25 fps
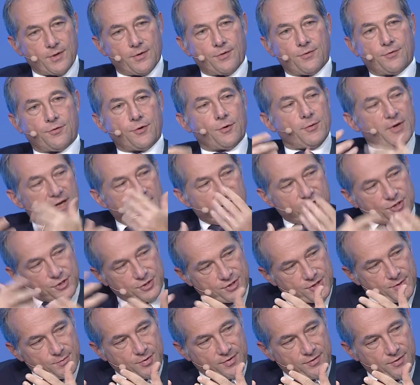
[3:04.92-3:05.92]
the
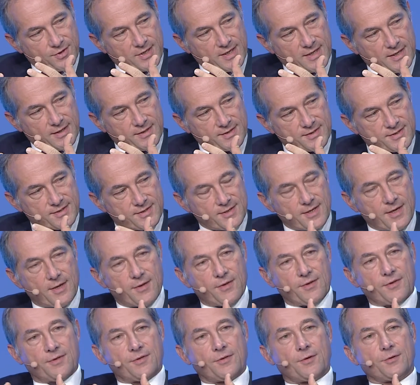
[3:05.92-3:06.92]
relationship with the clients,
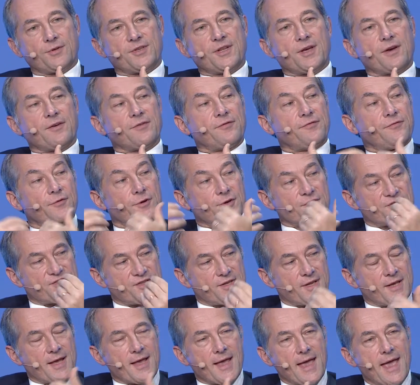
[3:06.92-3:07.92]
the
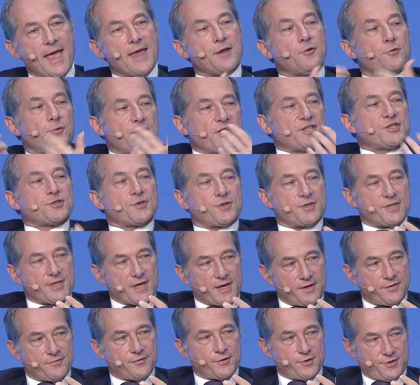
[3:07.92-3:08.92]
diversity, enrich the
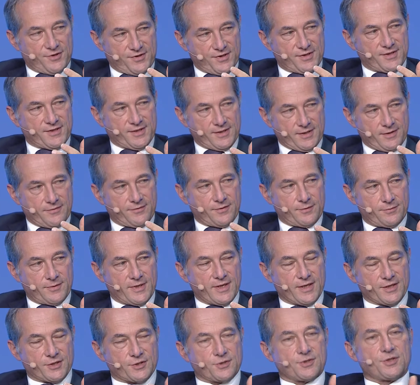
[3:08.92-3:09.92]
diversity of the
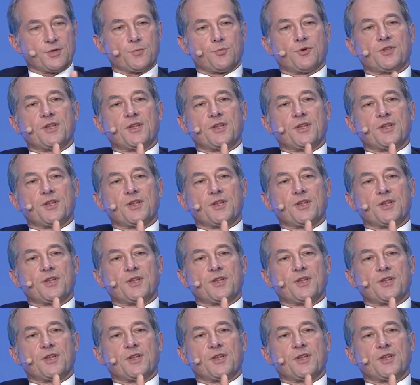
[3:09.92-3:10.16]
relationship.